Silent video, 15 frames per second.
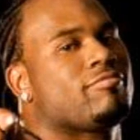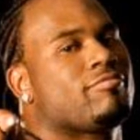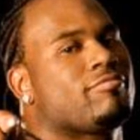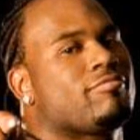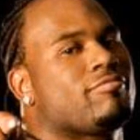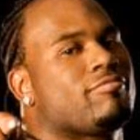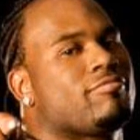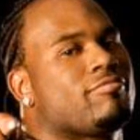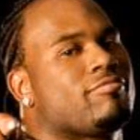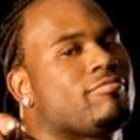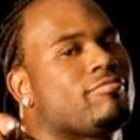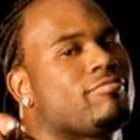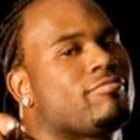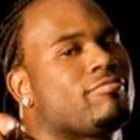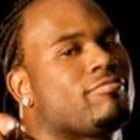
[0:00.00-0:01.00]

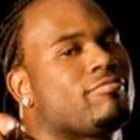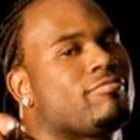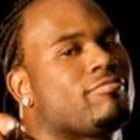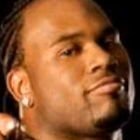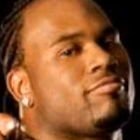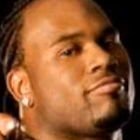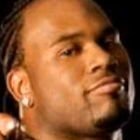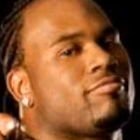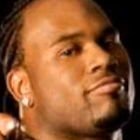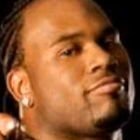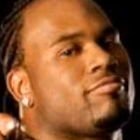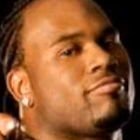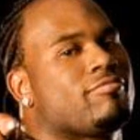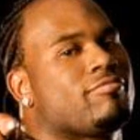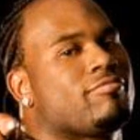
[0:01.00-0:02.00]

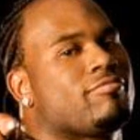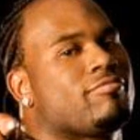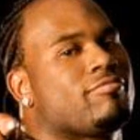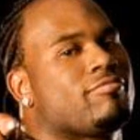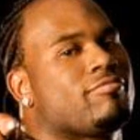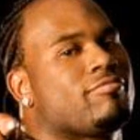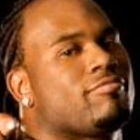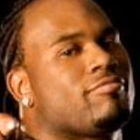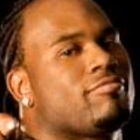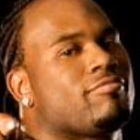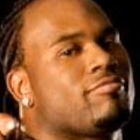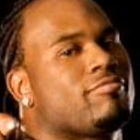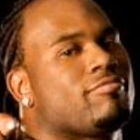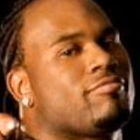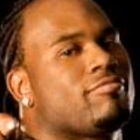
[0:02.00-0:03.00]

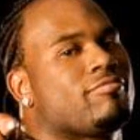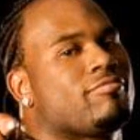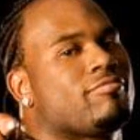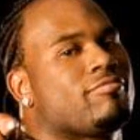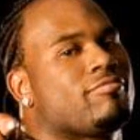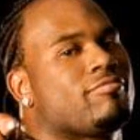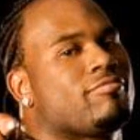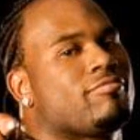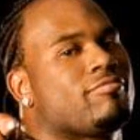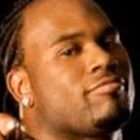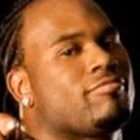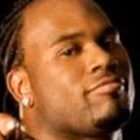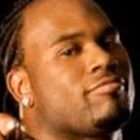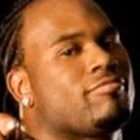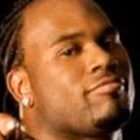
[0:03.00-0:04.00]

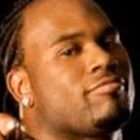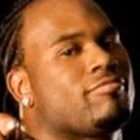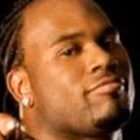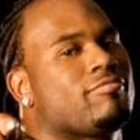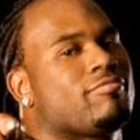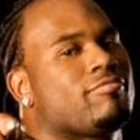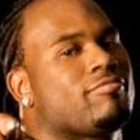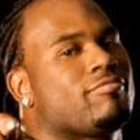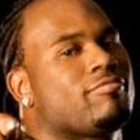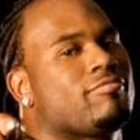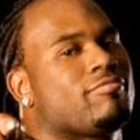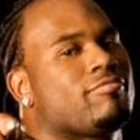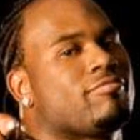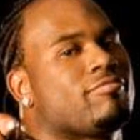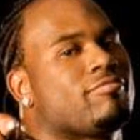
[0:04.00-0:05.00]

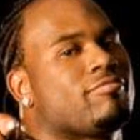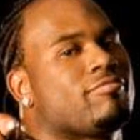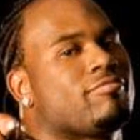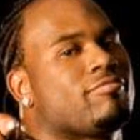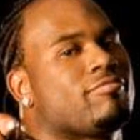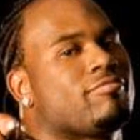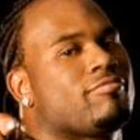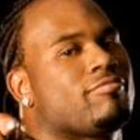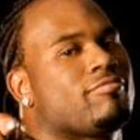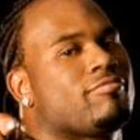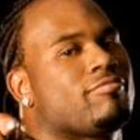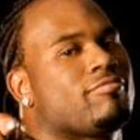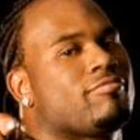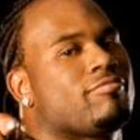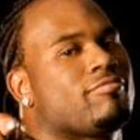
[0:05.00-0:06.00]

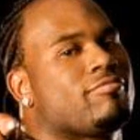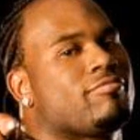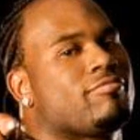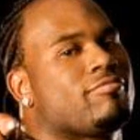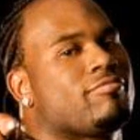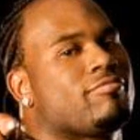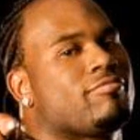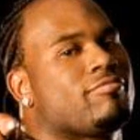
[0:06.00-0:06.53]
(no lip movement)